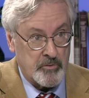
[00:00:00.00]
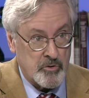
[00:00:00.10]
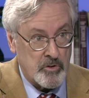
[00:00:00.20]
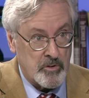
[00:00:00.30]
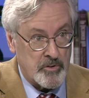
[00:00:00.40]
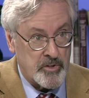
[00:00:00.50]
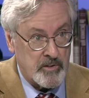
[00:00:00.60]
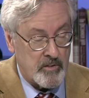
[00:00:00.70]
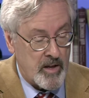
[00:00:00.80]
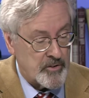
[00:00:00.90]
of journalists in
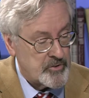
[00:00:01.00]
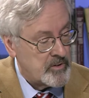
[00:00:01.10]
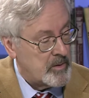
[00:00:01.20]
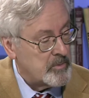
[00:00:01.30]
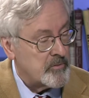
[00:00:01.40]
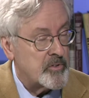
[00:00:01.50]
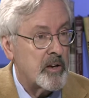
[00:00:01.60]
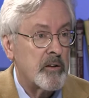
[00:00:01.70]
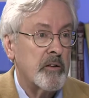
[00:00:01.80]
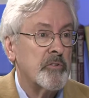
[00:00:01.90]
the last couple of
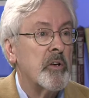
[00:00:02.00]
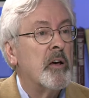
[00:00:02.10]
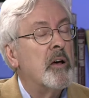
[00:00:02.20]
decades.